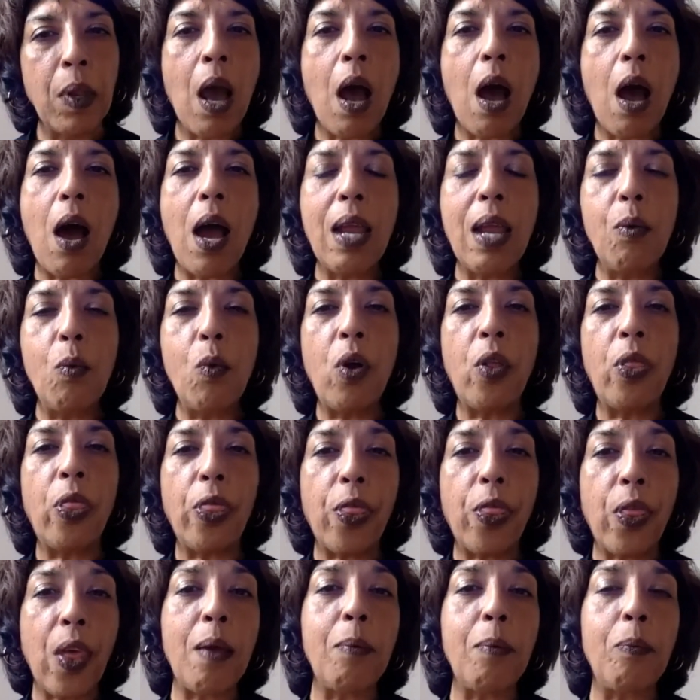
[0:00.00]
I want
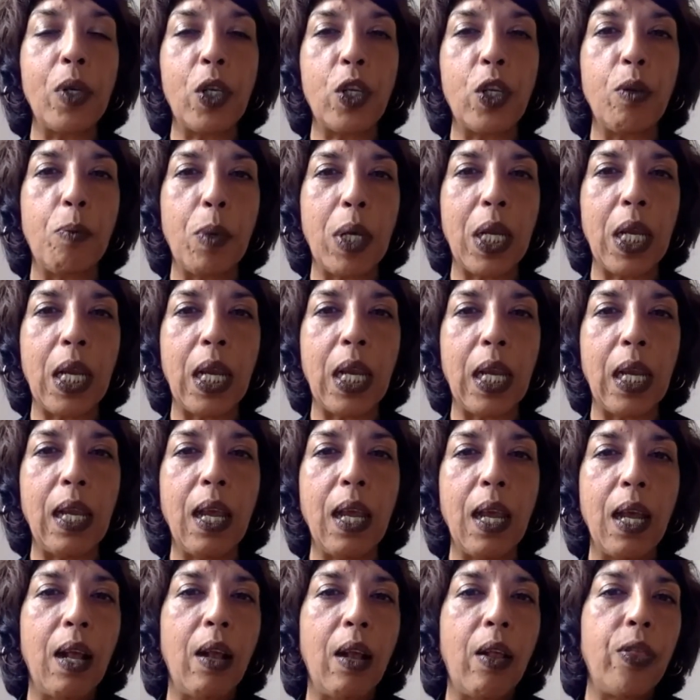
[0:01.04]
them to be
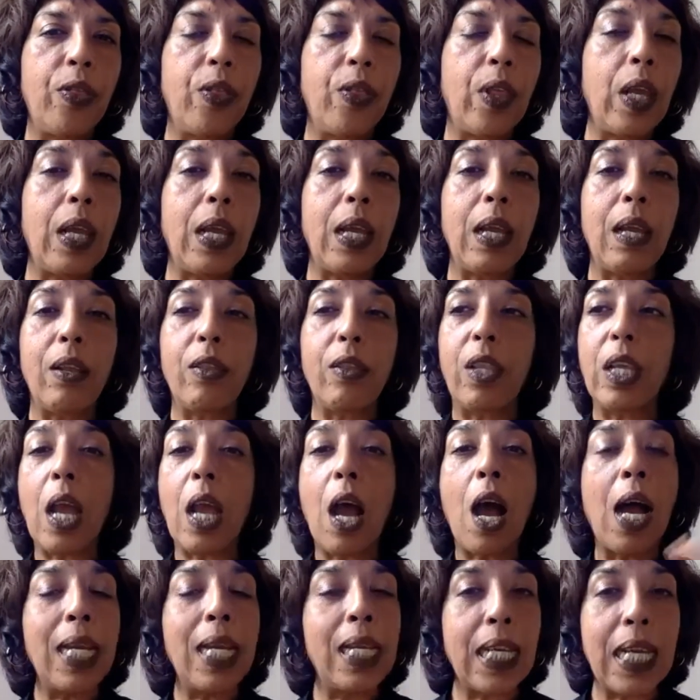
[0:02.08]
the
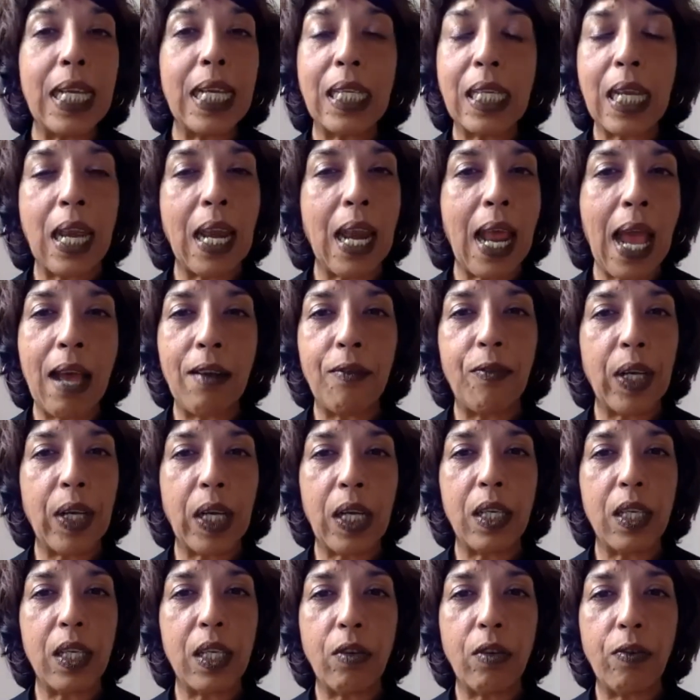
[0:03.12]
IDSN
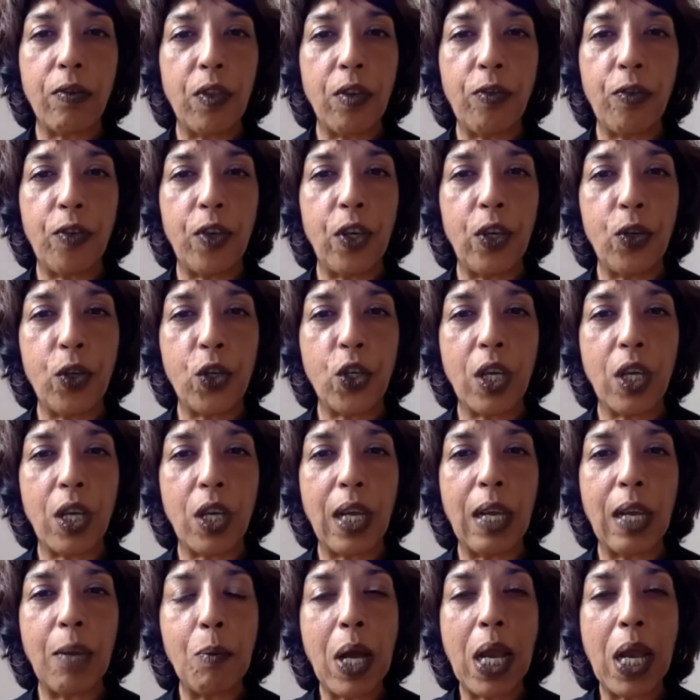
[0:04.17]
advocates of the future.
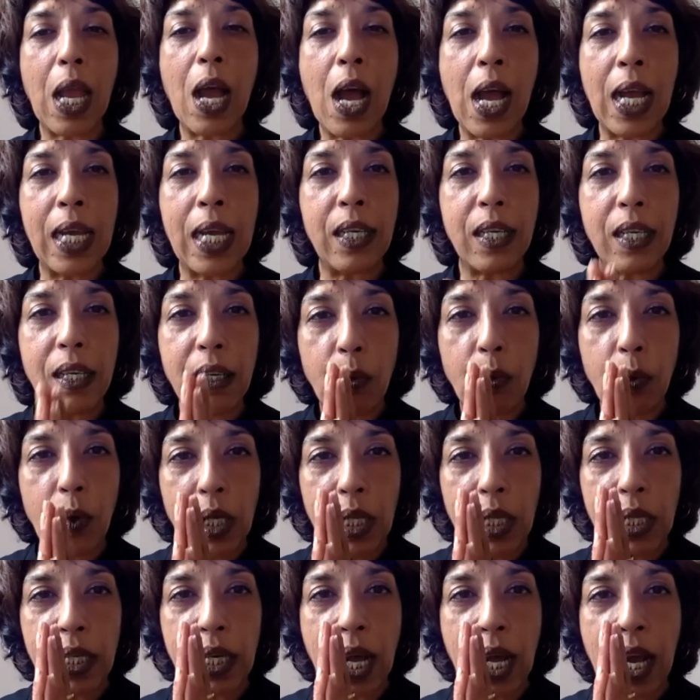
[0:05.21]
In my ideal
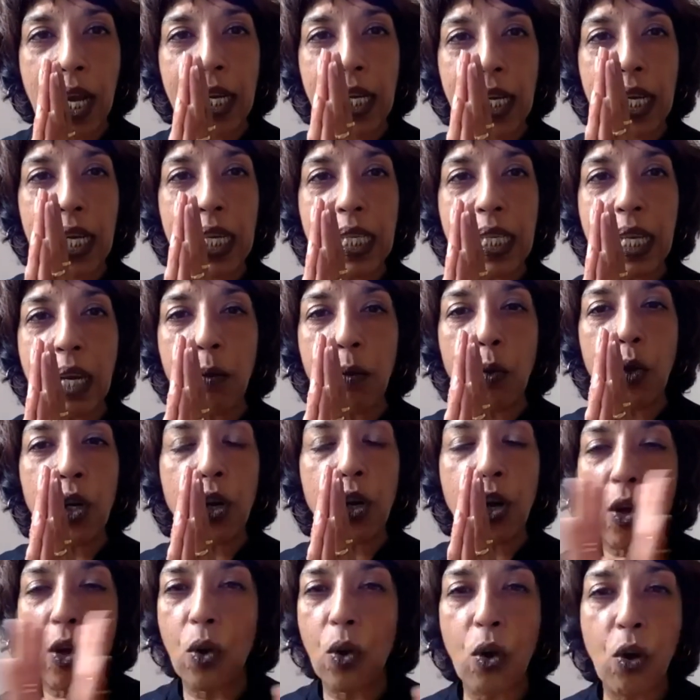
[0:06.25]
world, IDSN would
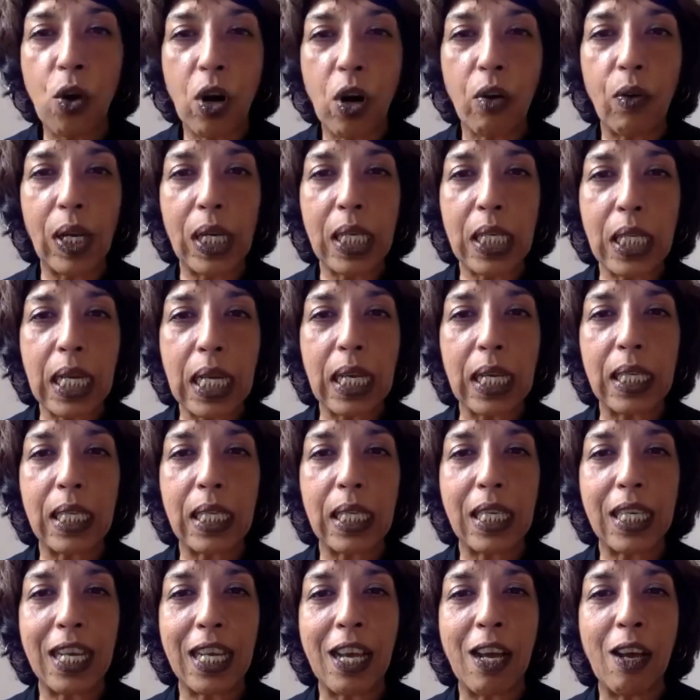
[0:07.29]
no longer
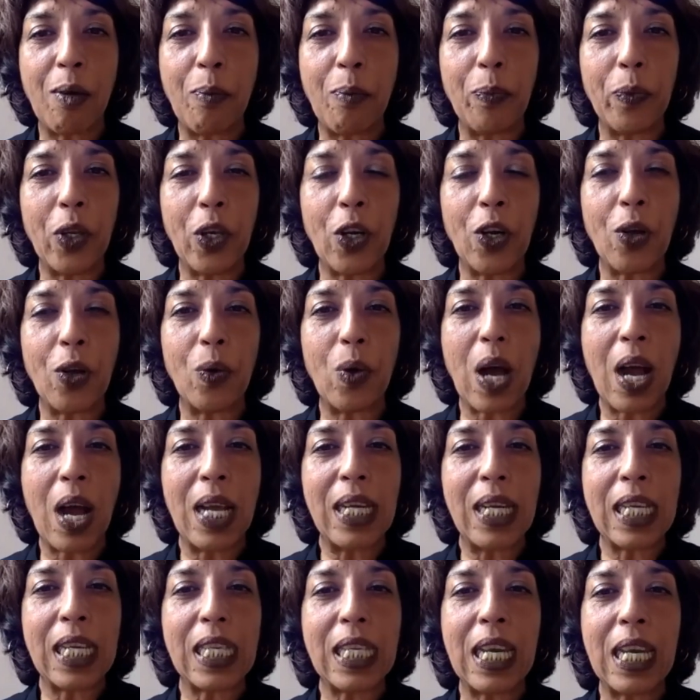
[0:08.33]
exist. You know,
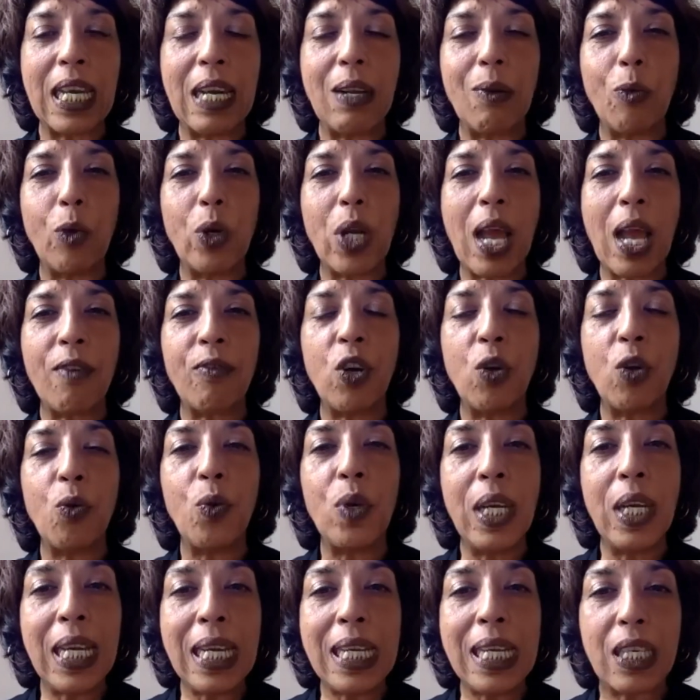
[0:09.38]
IDSN would have no
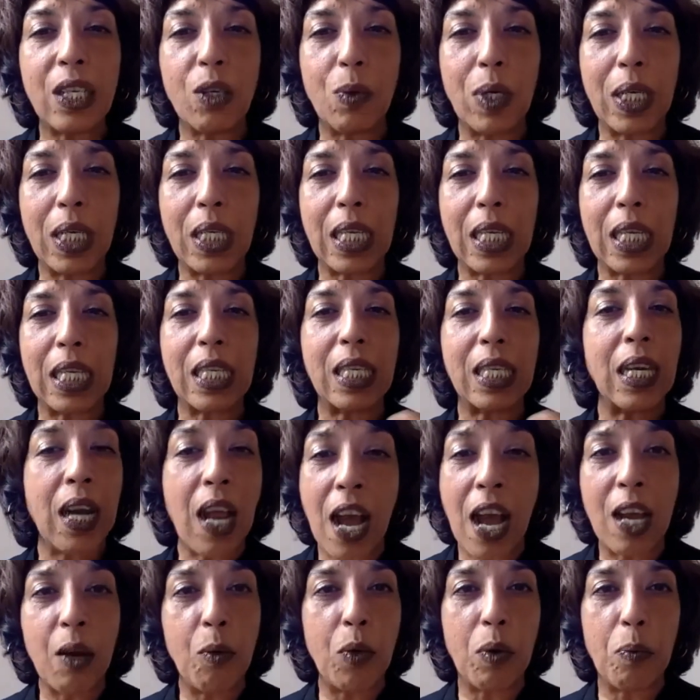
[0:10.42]
need to exist, and
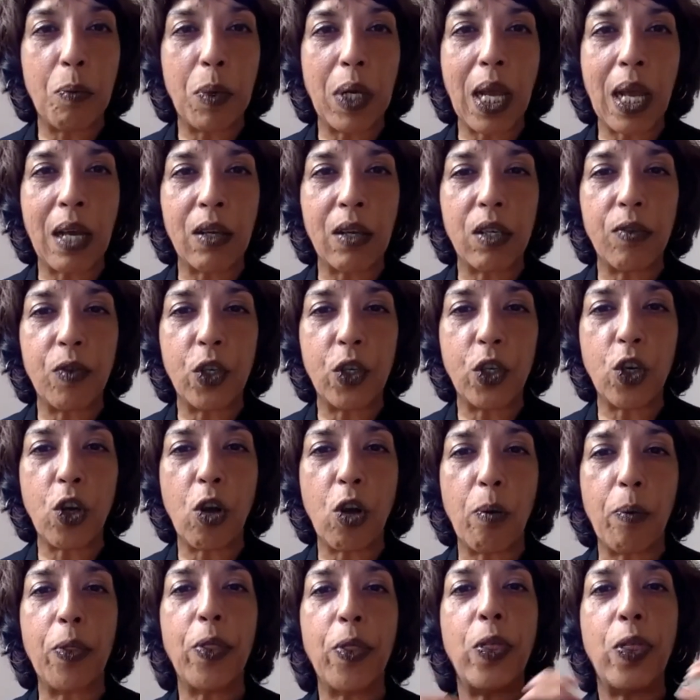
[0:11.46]
I would be out of a
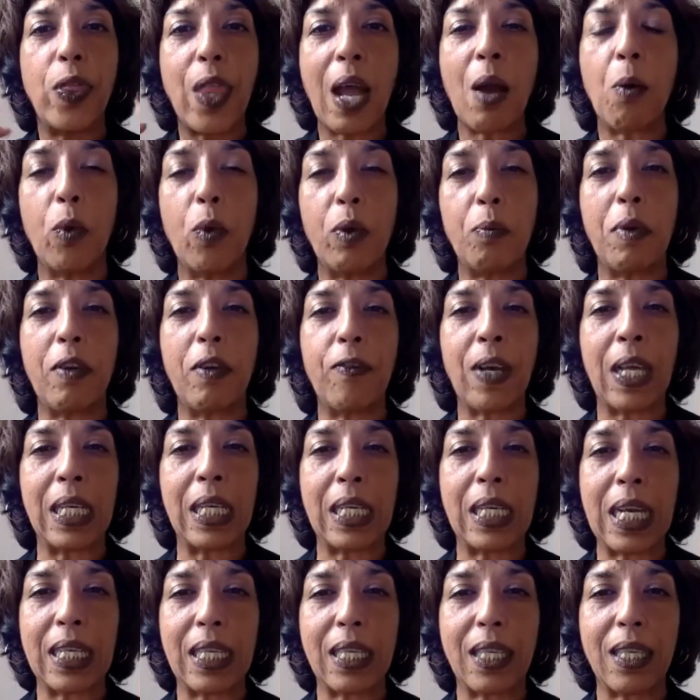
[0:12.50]
job. That would be
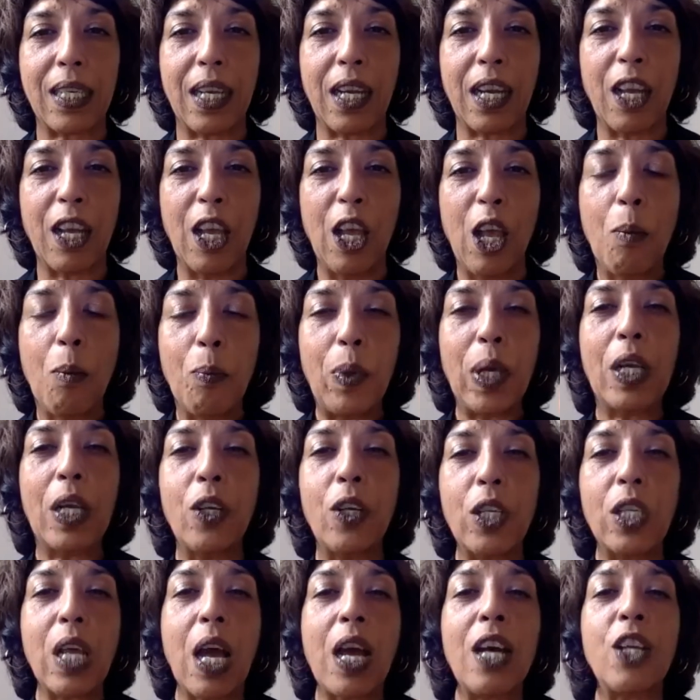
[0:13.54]
fantastic,
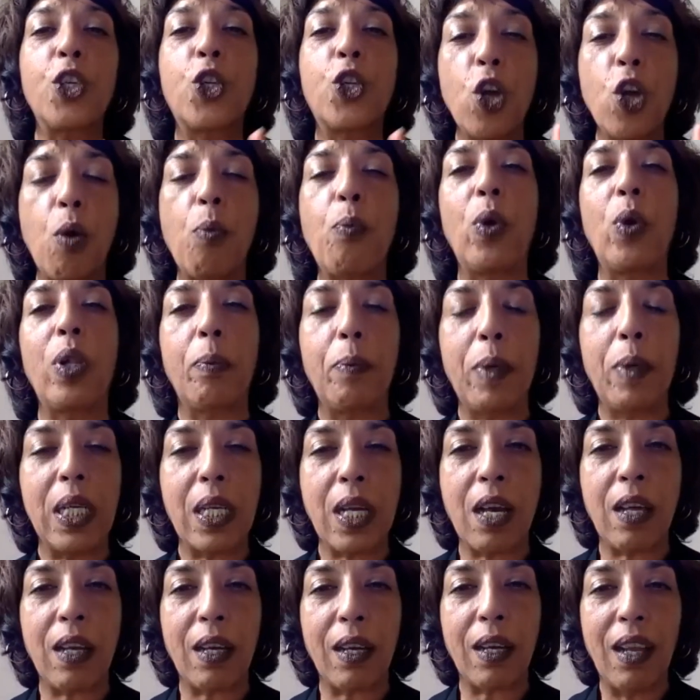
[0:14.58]
because our job will be
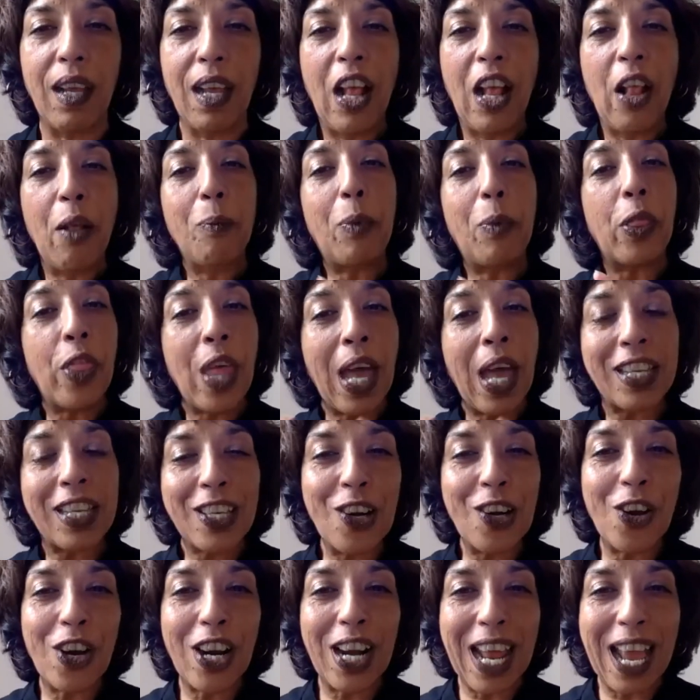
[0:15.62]
done. But that's
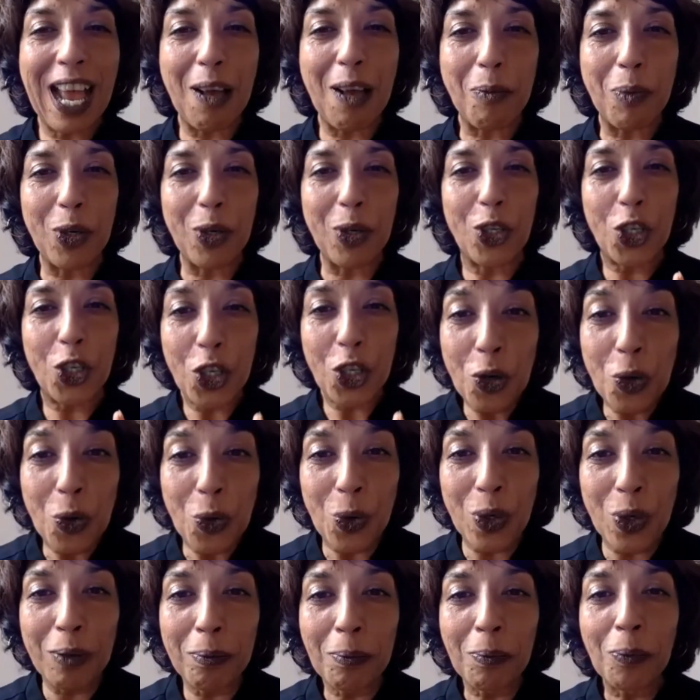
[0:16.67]
not going to happen
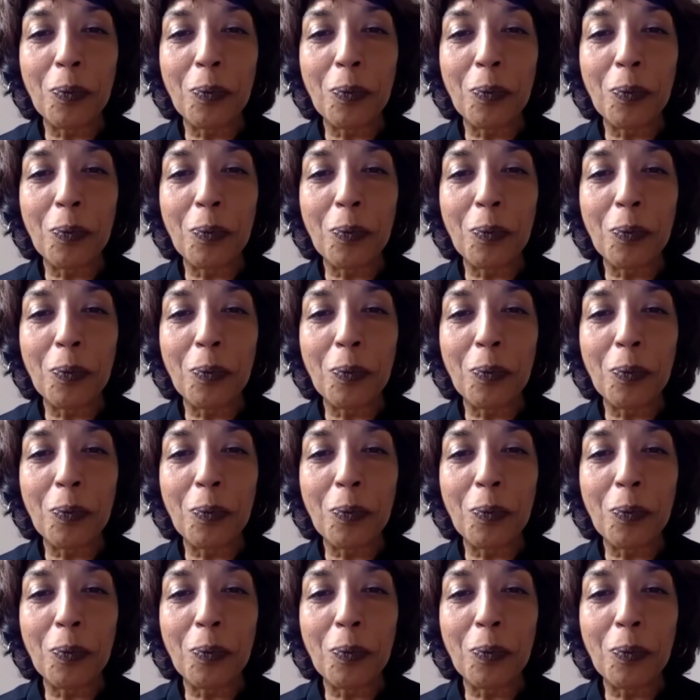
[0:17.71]
soon.